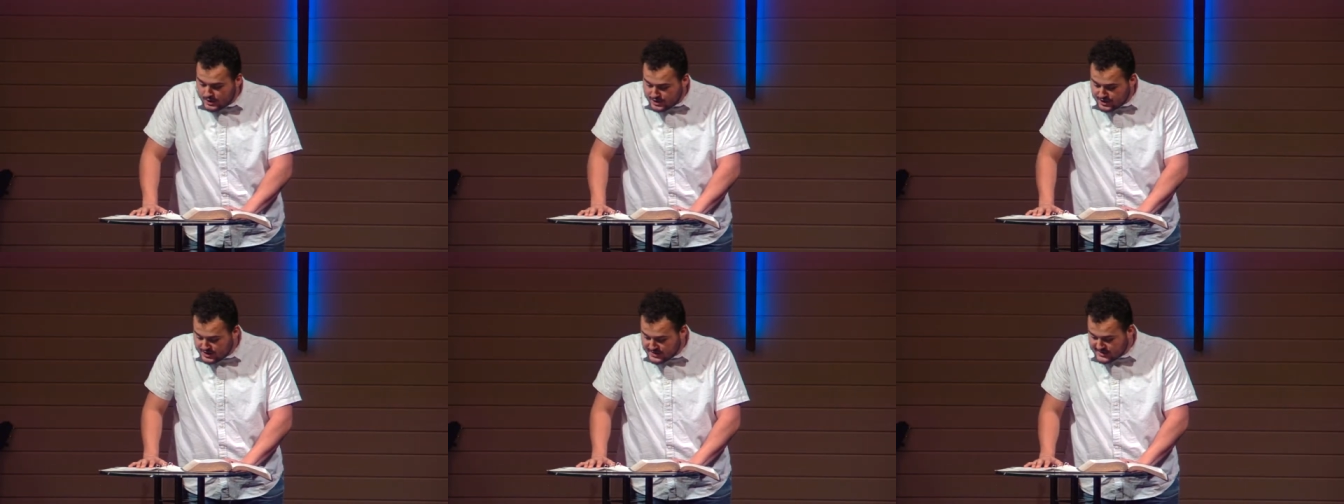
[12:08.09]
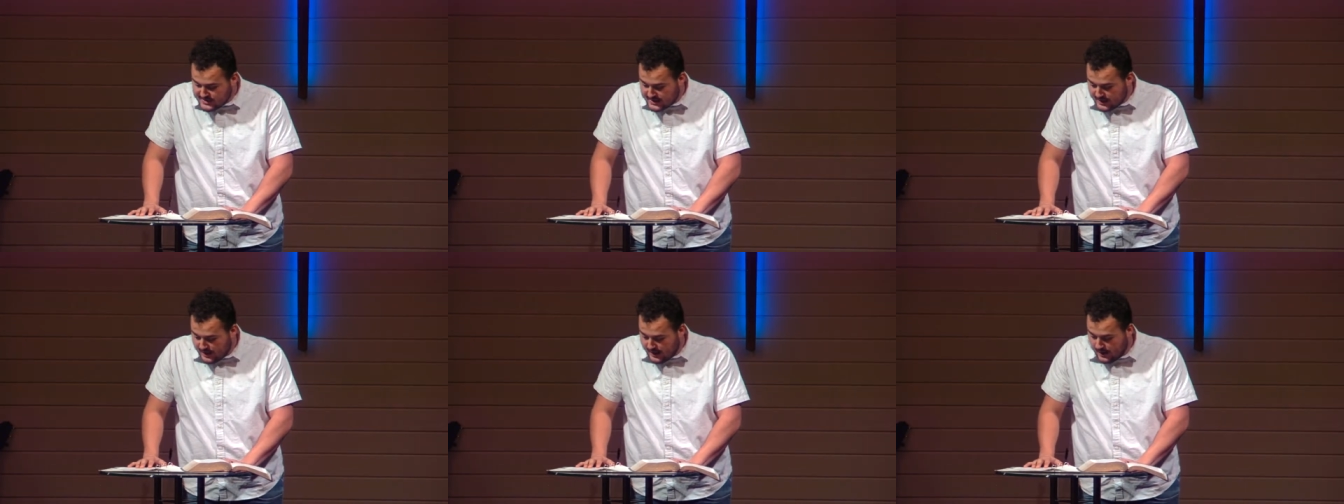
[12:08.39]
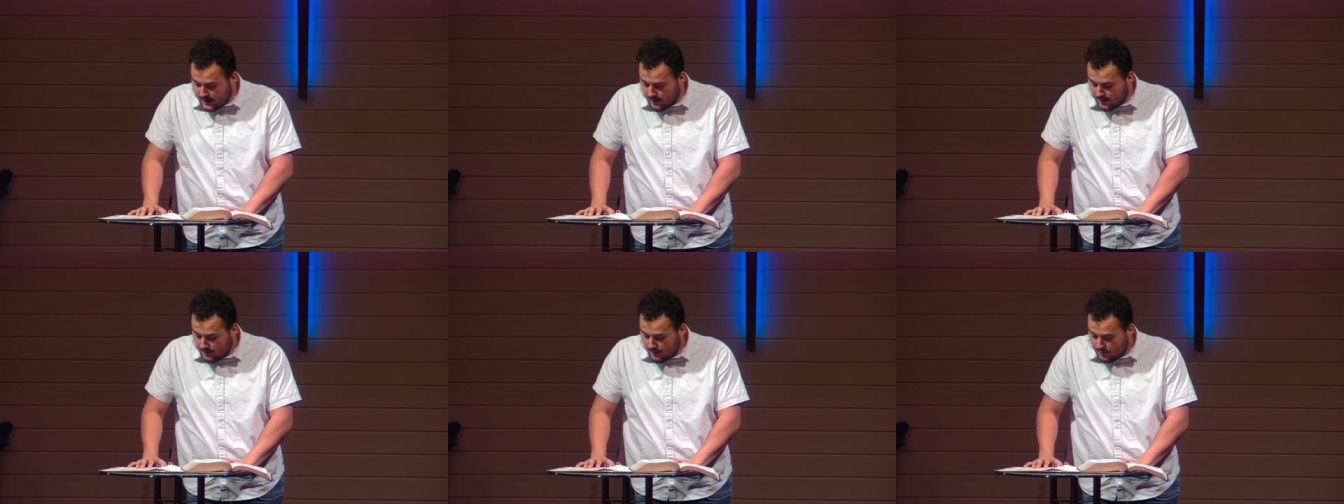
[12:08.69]
just
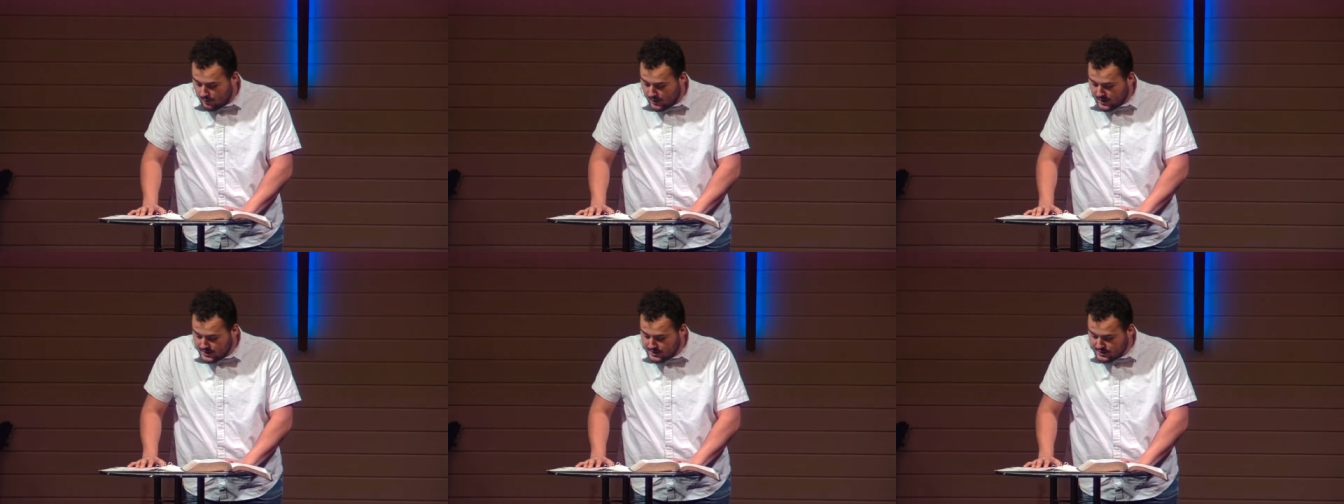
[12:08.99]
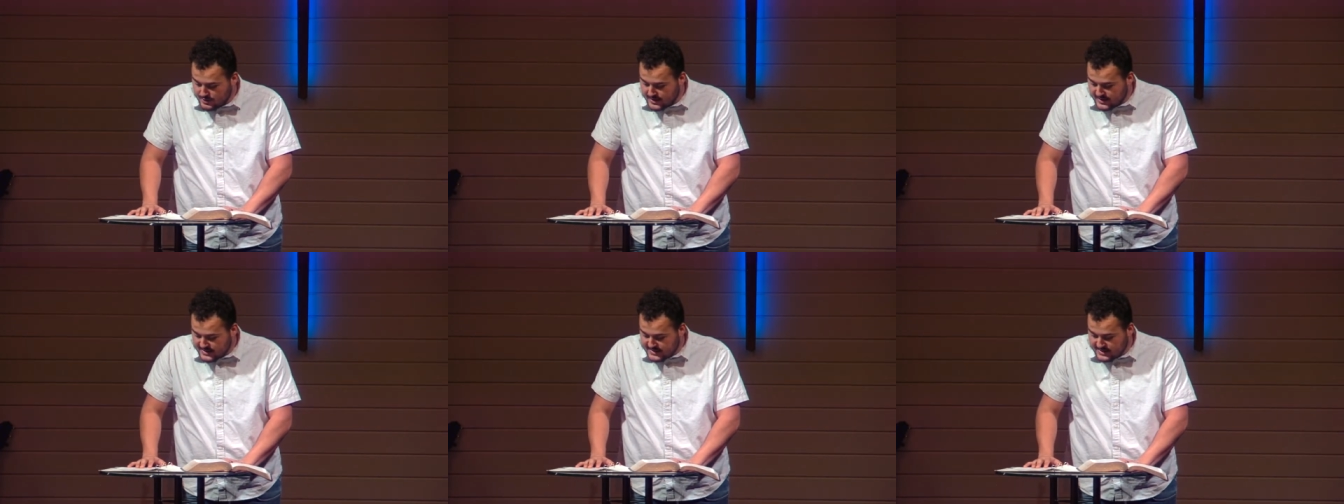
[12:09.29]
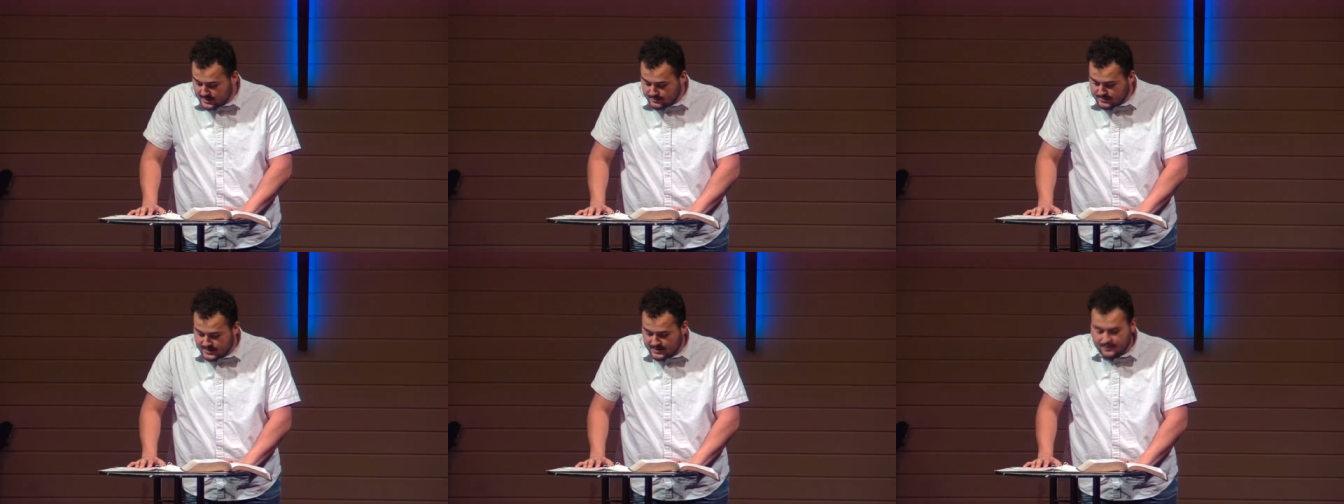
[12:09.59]
uh, when you get
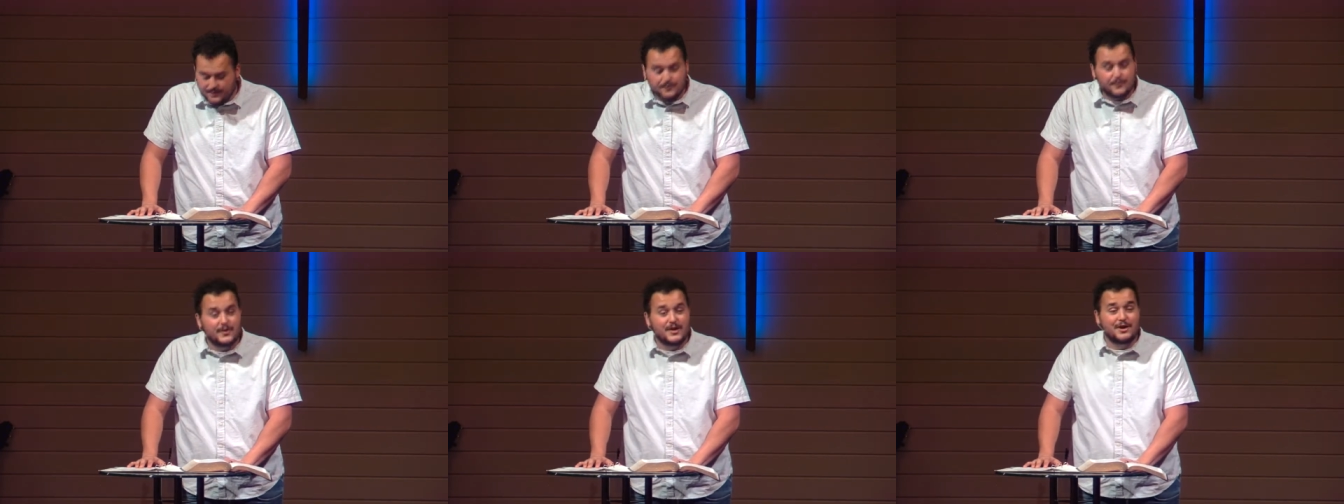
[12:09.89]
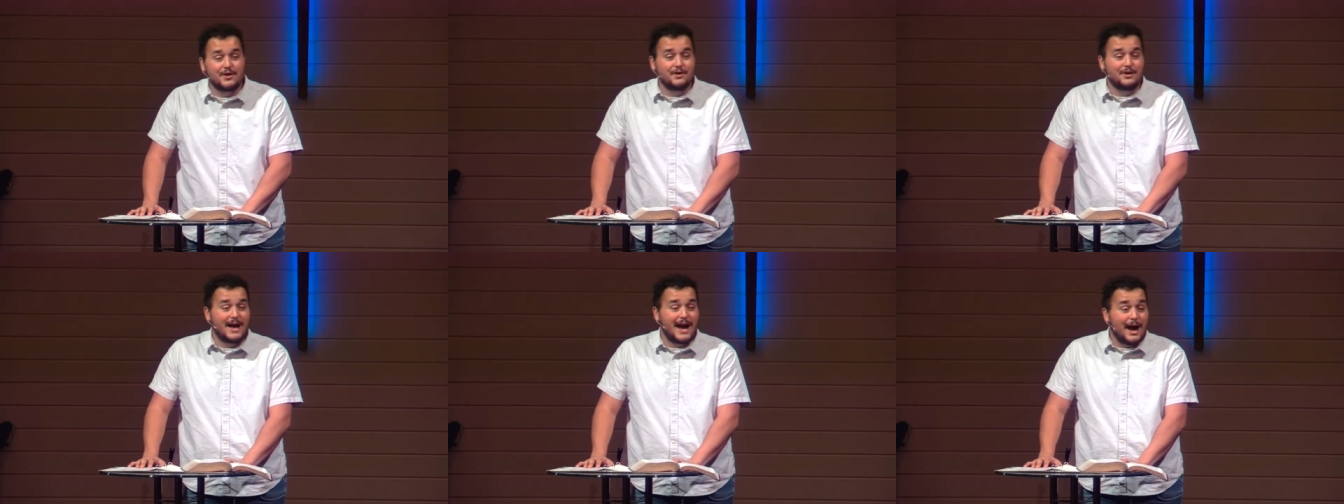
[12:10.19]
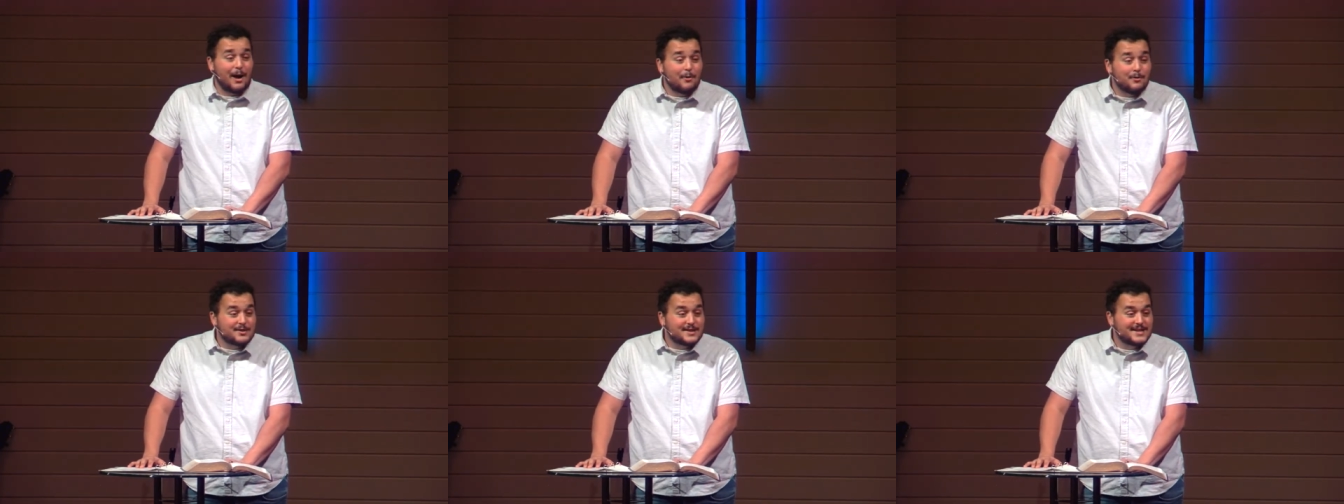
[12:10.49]
something figured
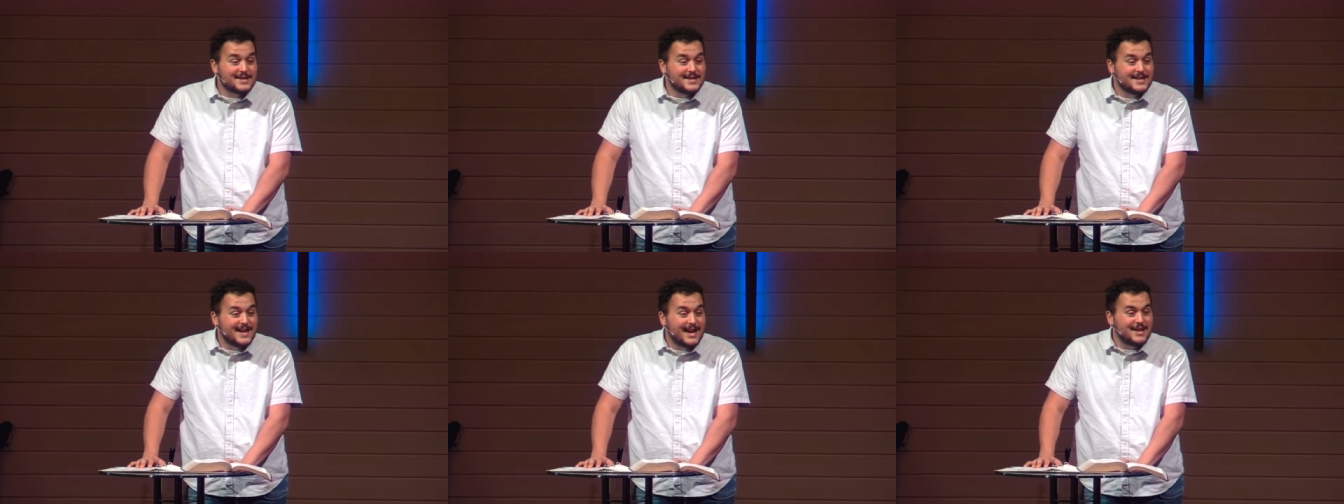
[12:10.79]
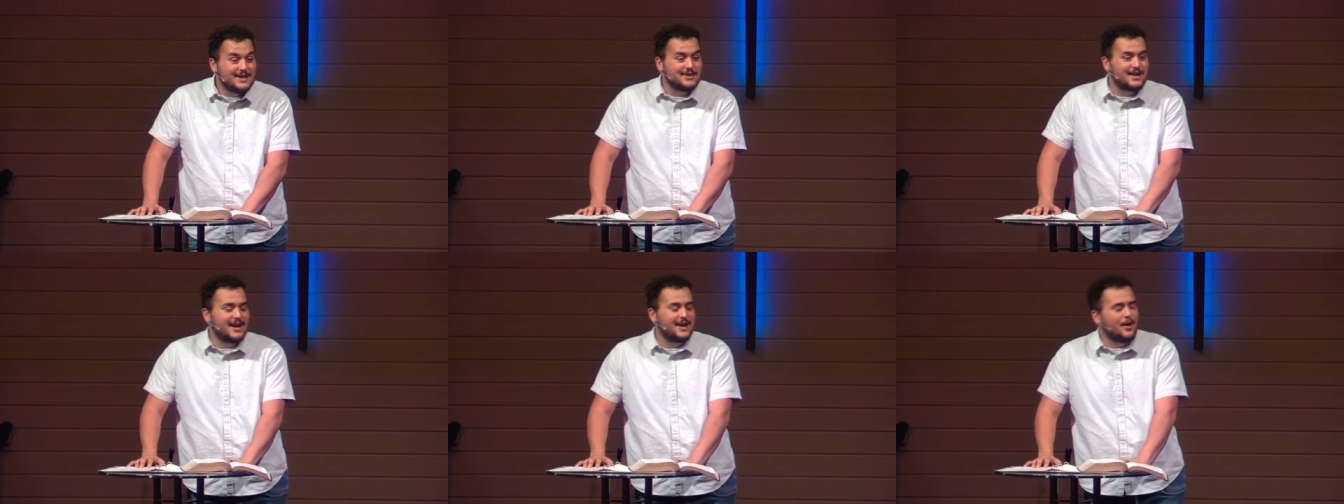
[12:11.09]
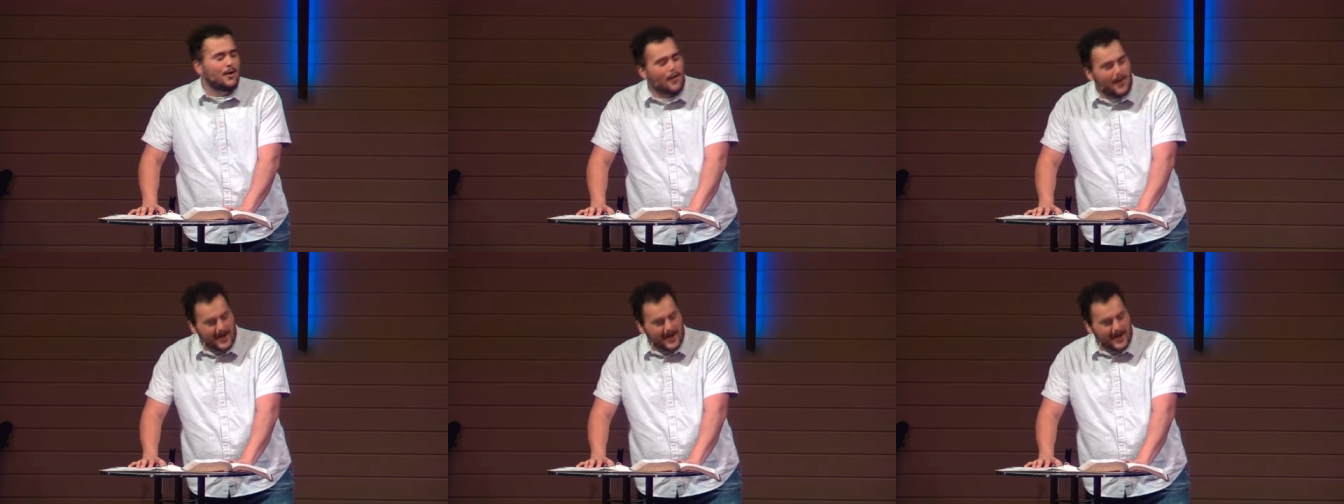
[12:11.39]
out and you're like, oh,